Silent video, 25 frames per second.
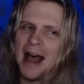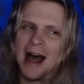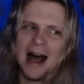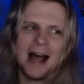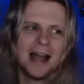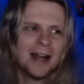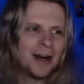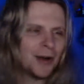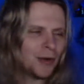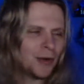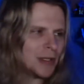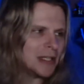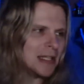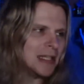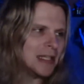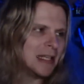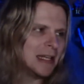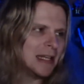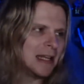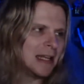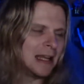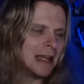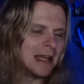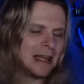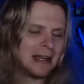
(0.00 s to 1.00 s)
I don't
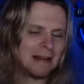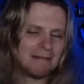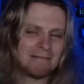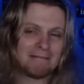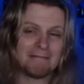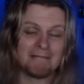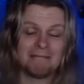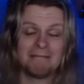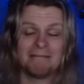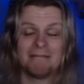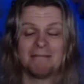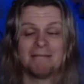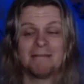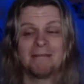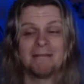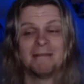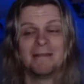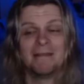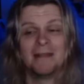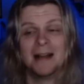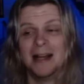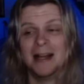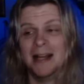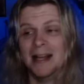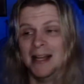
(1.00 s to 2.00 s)
see
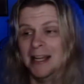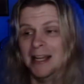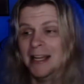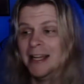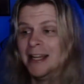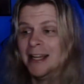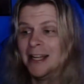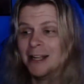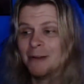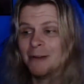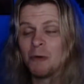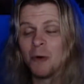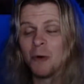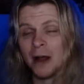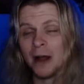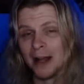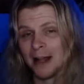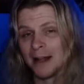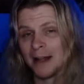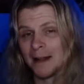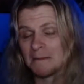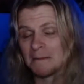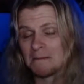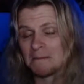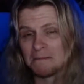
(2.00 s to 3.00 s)
any
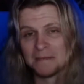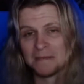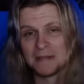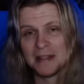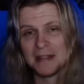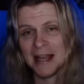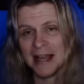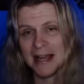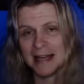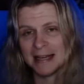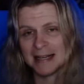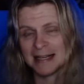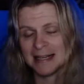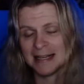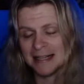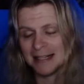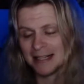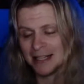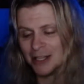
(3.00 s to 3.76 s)
way that